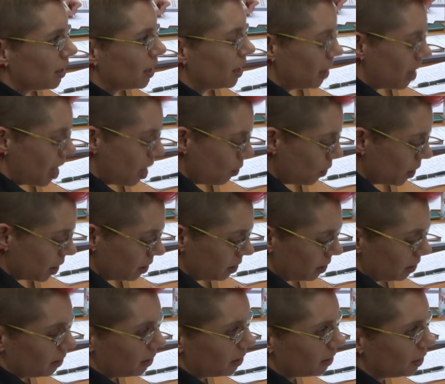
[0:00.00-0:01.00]
And how can
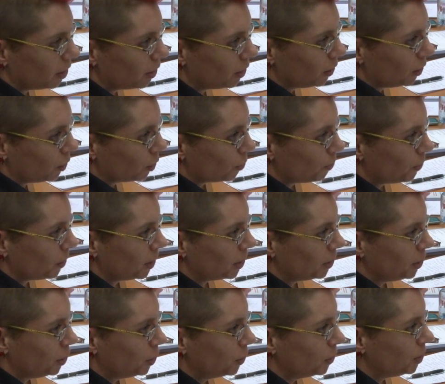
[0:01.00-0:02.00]
the
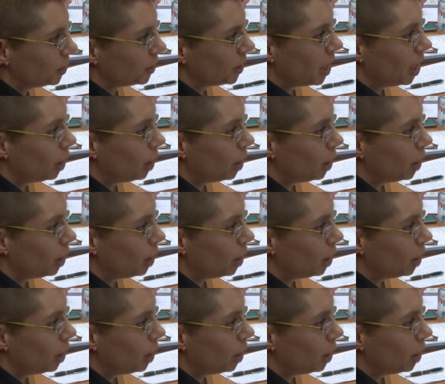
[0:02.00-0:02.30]
European Union